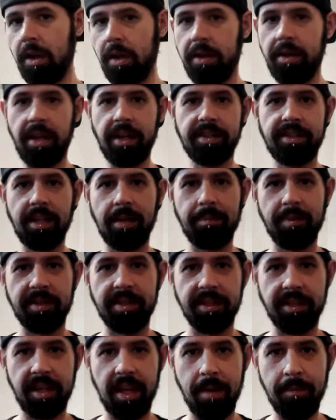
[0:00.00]
Next up is a
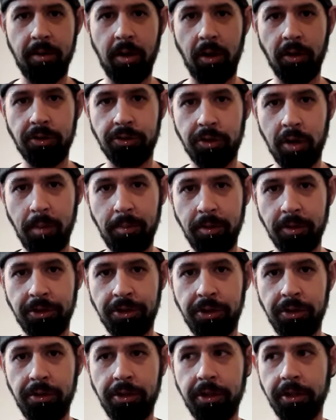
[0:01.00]
game called
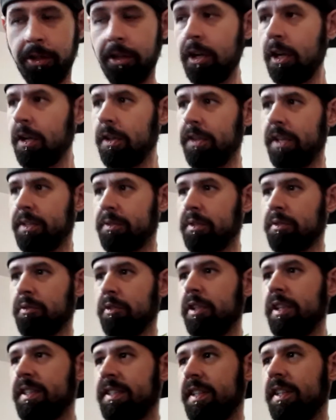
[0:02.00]
Troubleshooter. This was
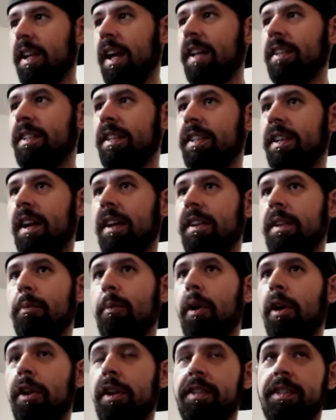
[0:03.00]
released in
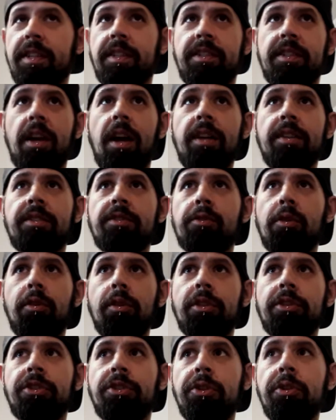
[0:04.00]
1991 as a
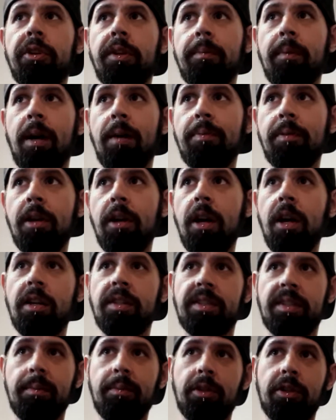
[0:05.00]
side-scrolling shoot-'em-up,
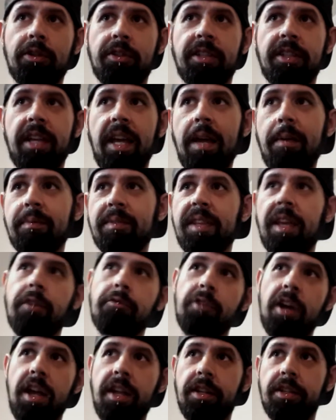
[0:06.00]
similar to games like
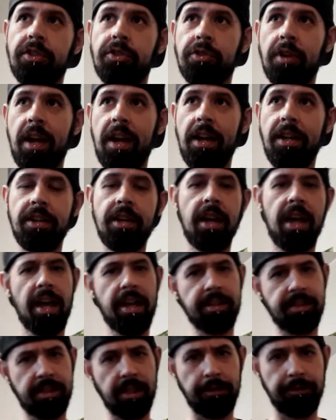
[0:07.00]
Raid and Trad
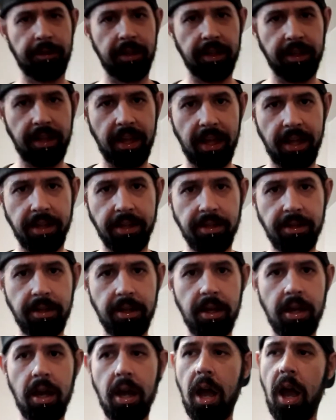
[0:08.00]
and stuff like that.
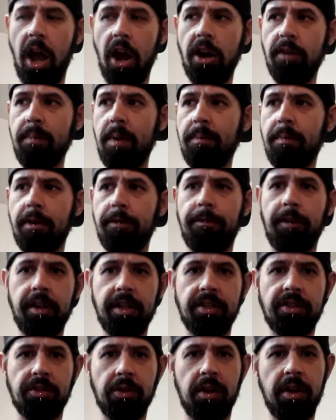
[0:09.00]
I remember a funny
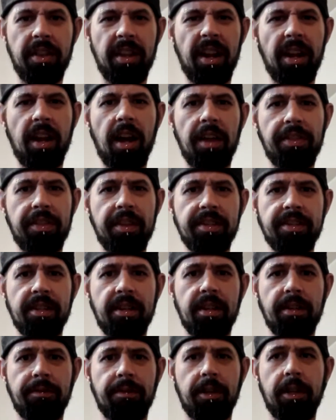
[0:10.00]
story that I got this out
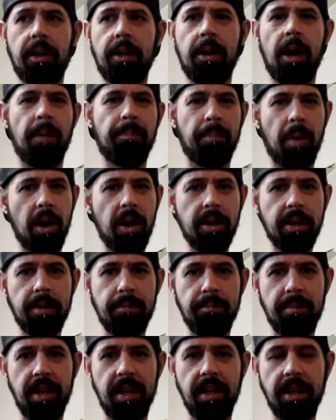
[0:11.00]
of a
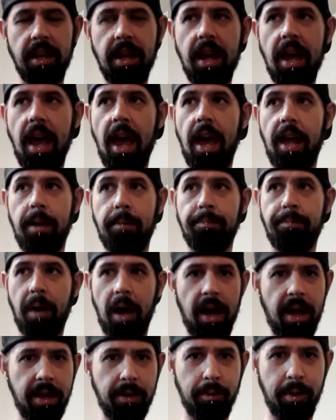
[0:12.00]
bargain bin at a
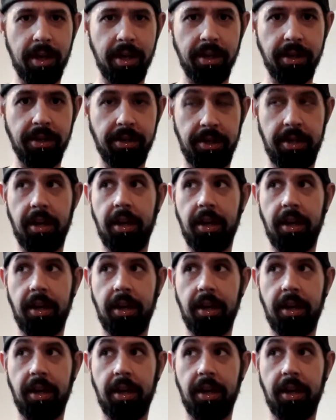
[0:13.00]
Byway.